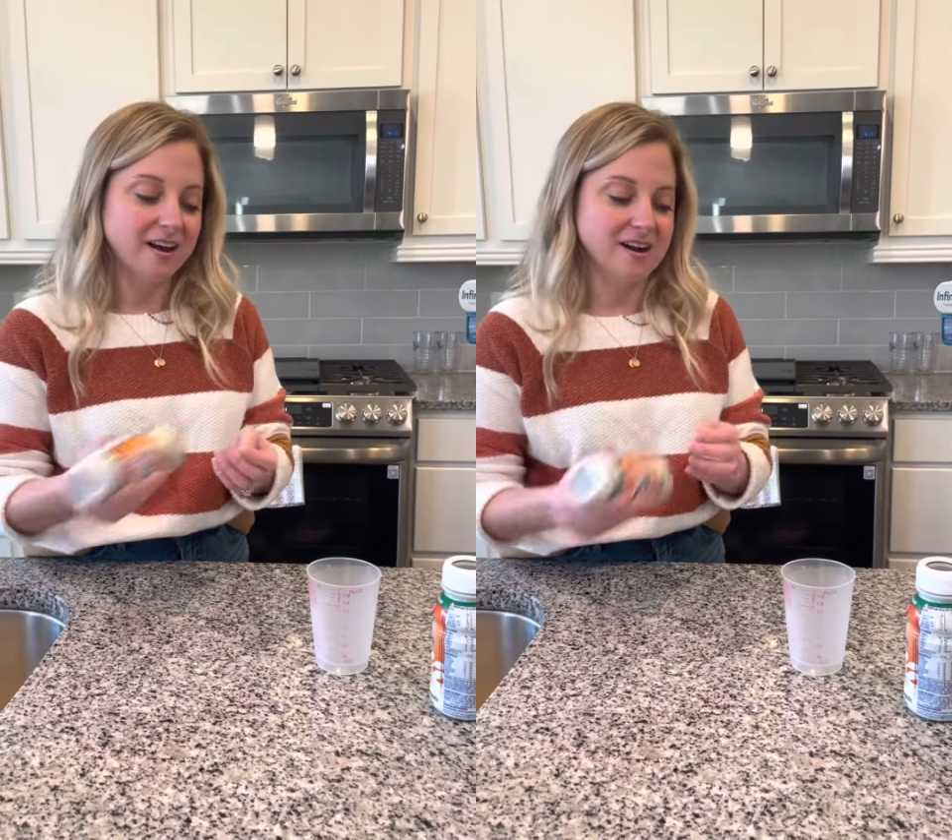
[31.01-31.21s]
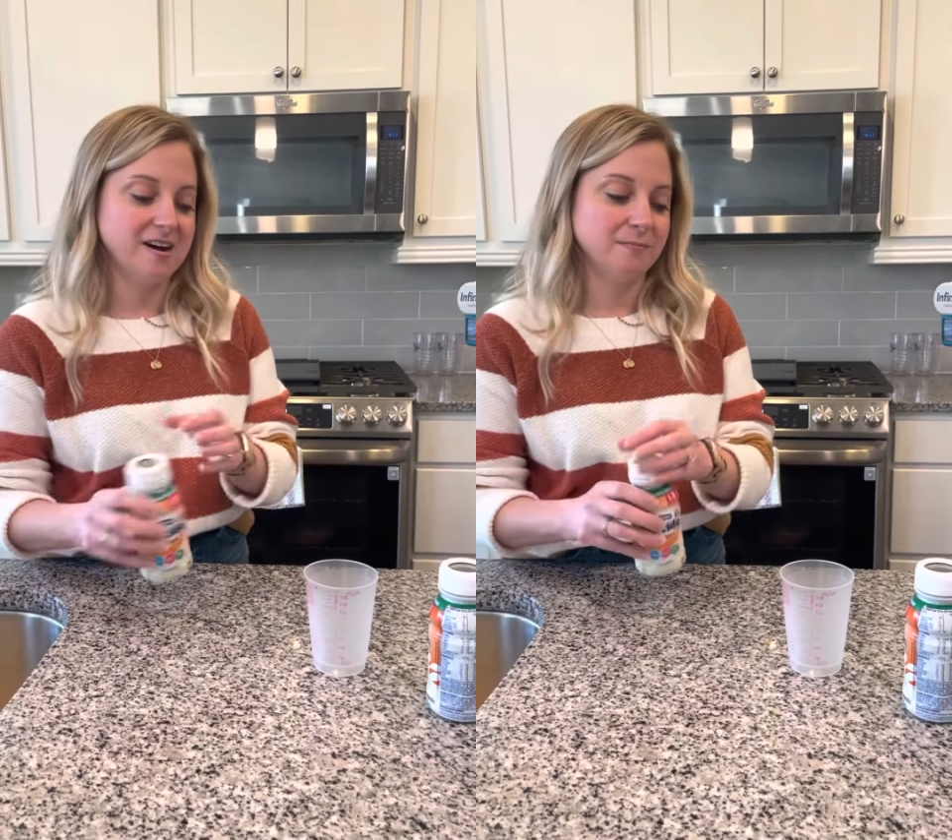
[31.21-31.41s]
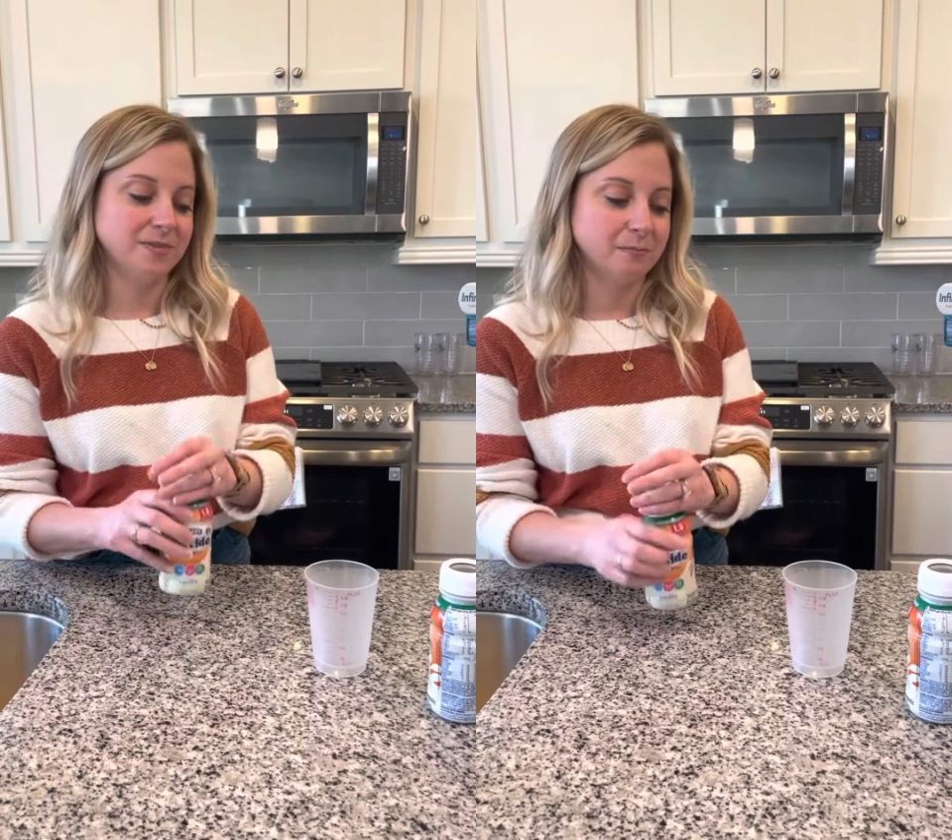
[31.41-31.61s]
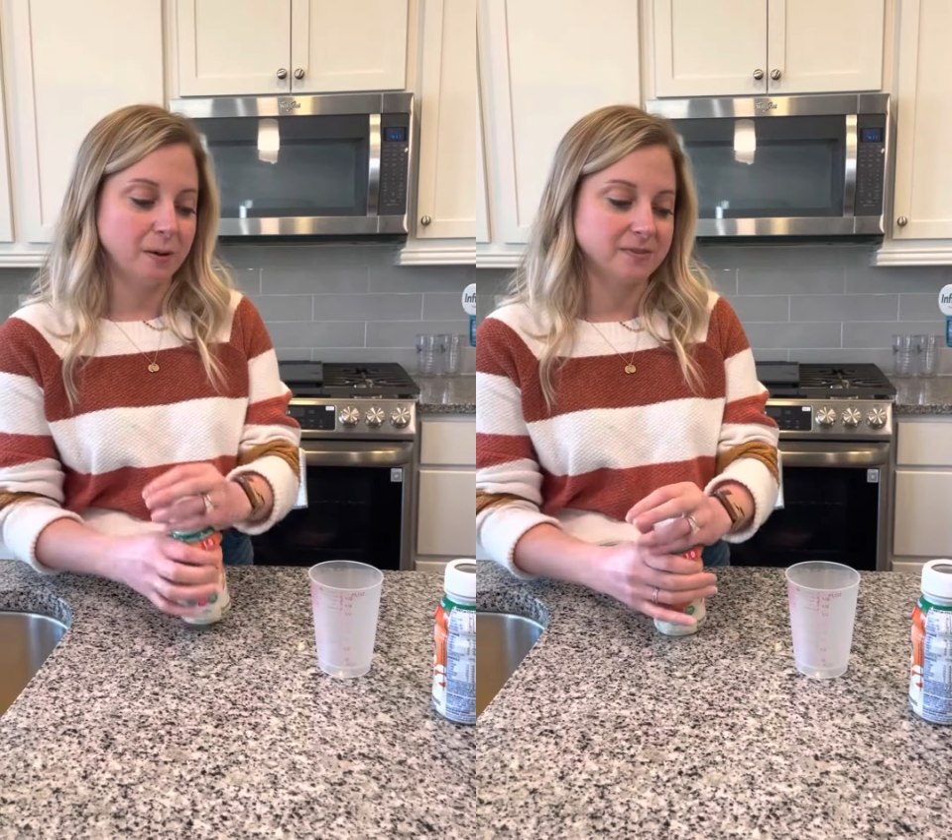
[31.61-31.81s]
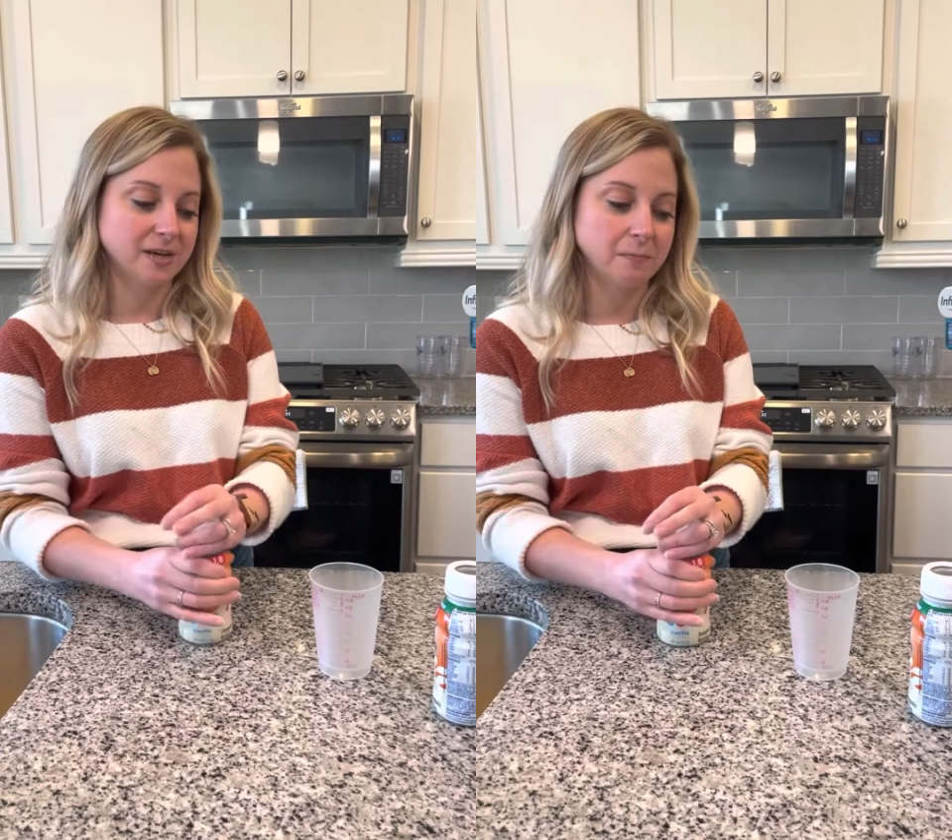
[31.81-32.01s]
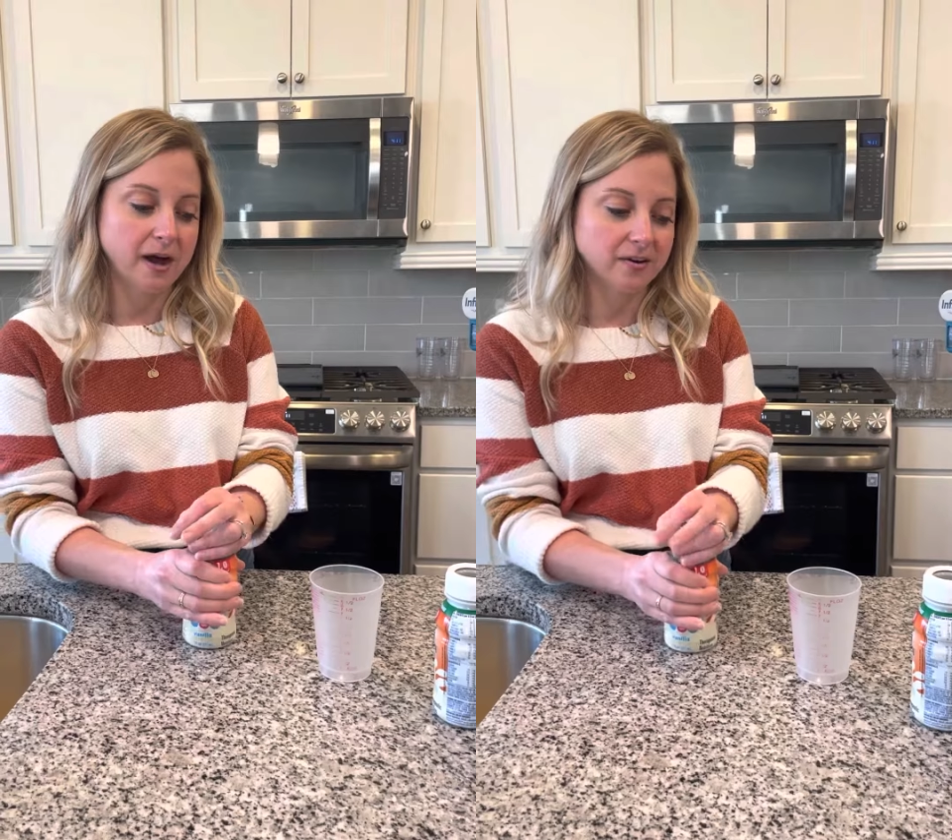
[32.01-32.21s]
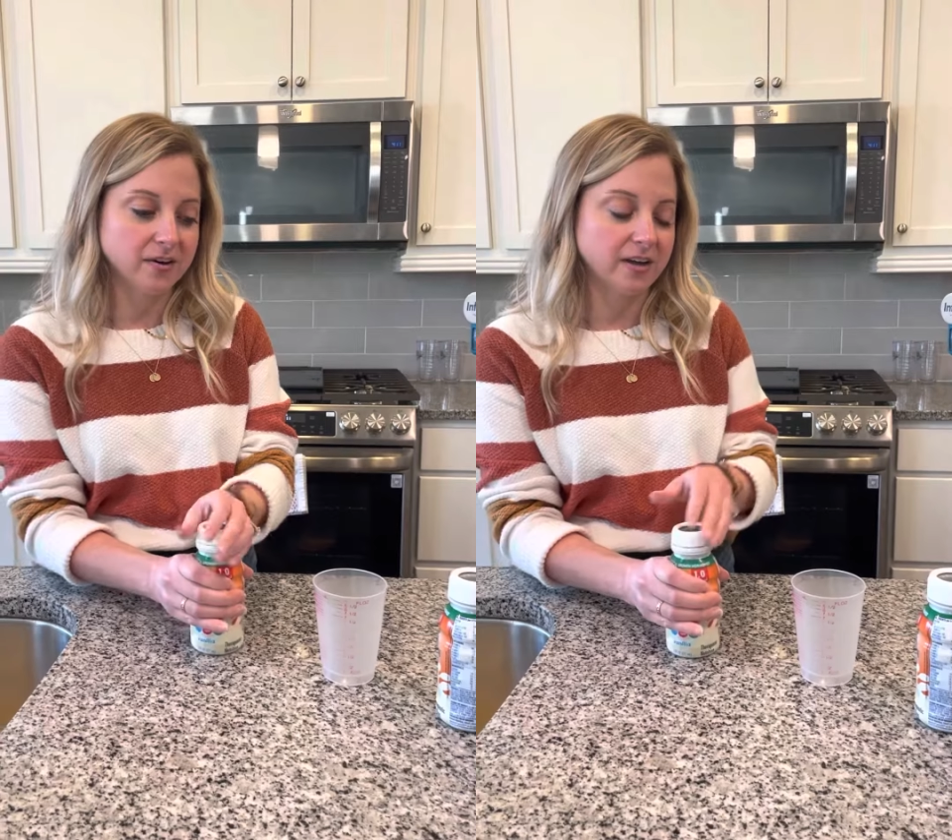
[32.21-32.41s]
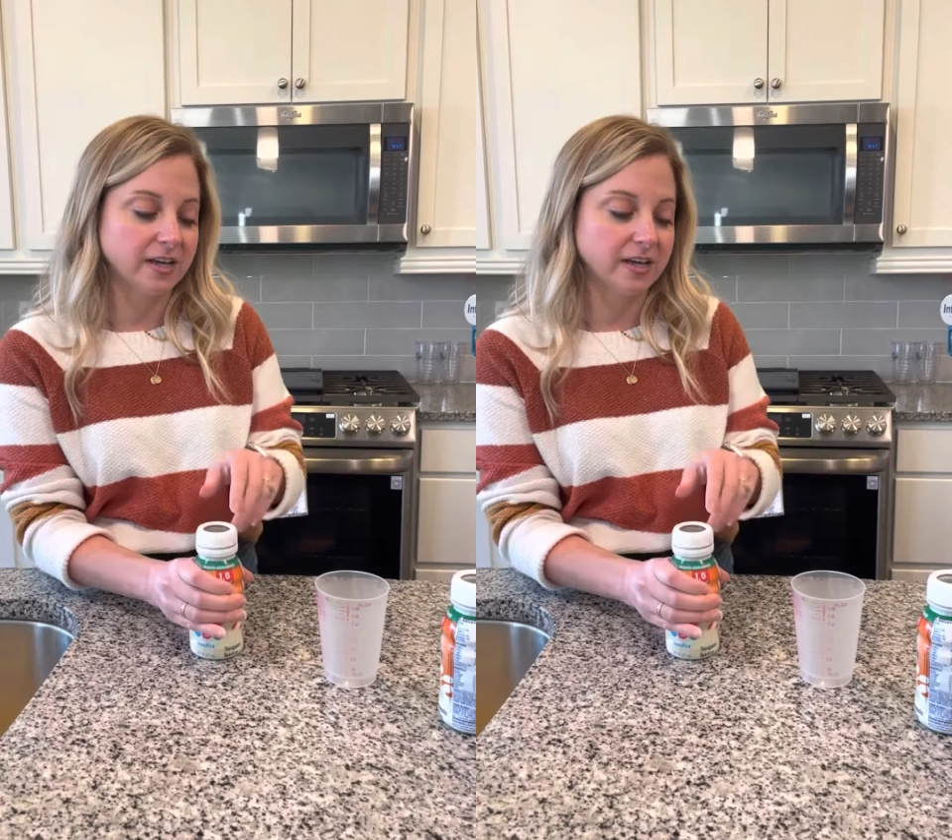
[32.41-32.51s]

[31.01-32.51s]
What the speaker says: the peptide bottle